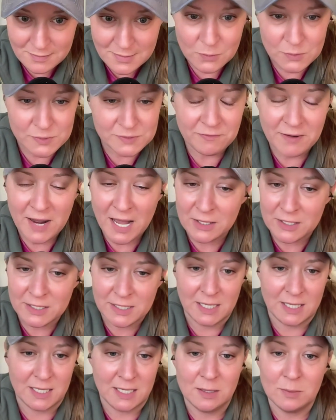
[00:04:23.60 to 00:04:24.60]
It was
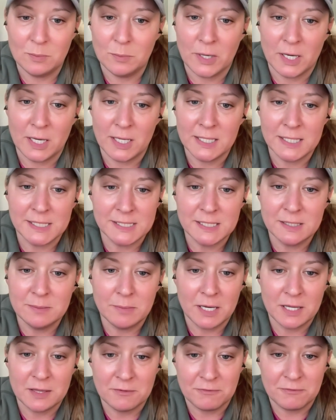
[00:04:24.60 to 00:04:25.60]
validating, but it didn't
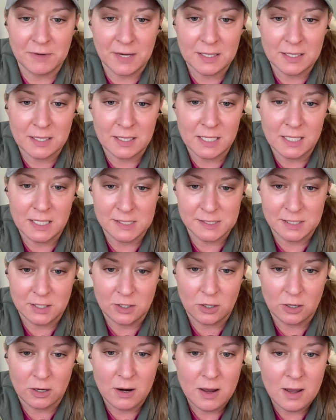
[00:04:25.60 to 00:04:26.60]
make the fight any
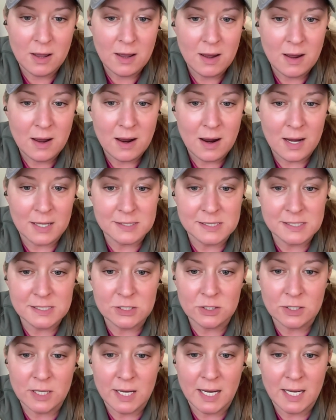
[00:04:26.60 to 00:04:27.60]
easier. I
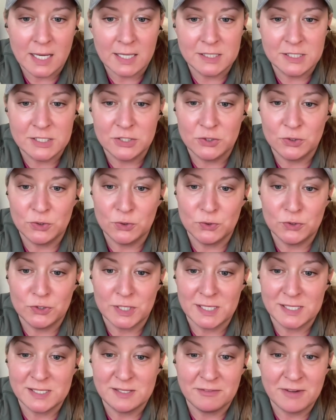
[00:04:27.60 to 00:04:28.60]
still had to
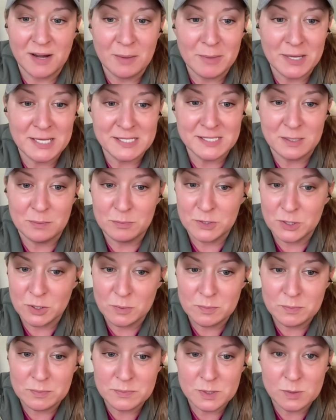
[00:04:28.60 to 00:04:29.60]
justify my
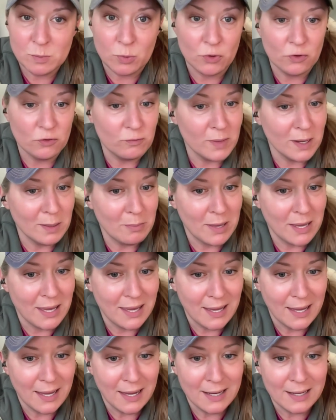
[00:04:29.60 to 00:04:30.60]
symptoms, prove my
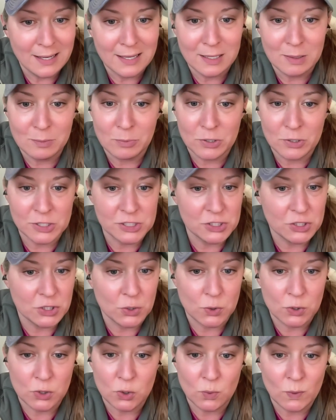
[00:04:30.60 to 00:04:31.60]
pain, and push
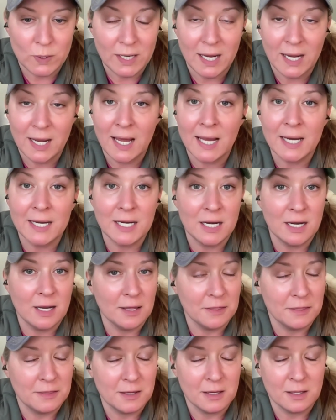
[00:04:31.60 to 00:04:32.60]
through when I had
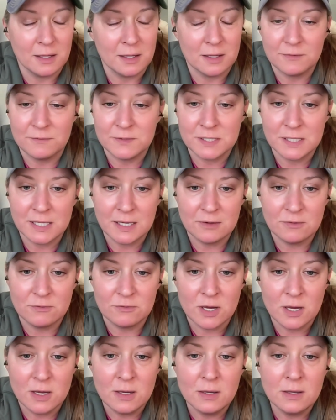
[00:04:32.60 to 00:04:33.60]
nothing left to give.
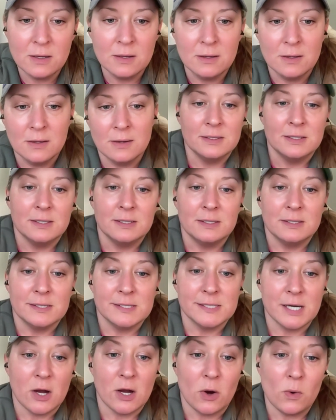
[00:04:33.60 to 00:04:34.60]

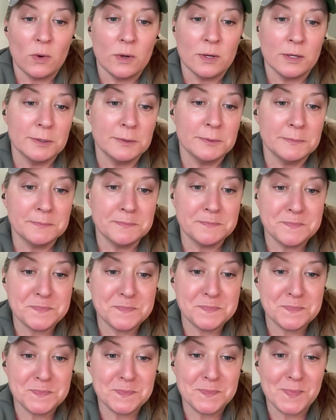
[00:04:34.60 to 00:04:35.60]
So
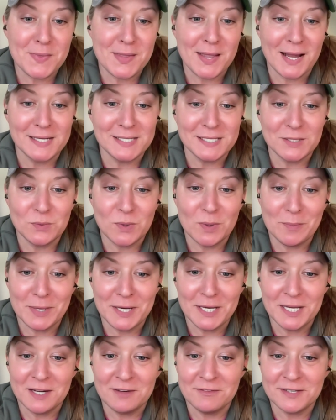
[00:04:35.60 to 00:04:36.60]
I did what
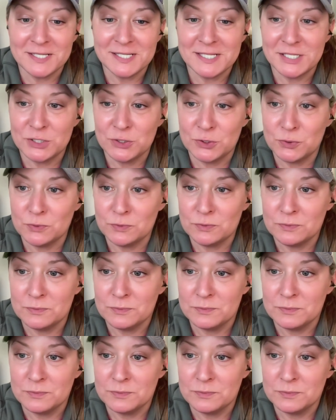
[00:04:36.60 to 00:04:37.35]
many of us do.